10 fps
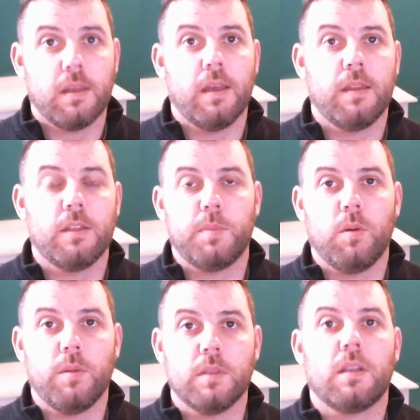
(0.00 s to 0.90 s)
and there's been
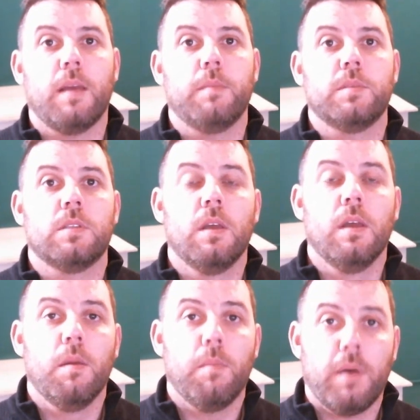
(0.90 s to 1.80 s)
all these claims
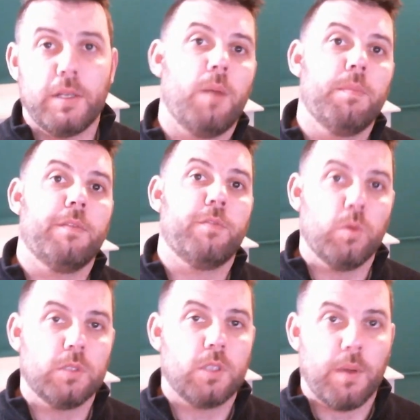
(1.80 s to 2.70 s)
by Trump that
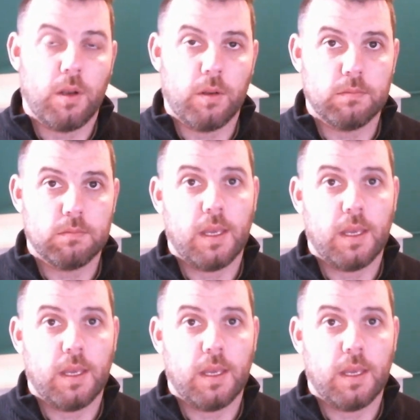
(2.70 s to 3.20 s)
fraud's going on,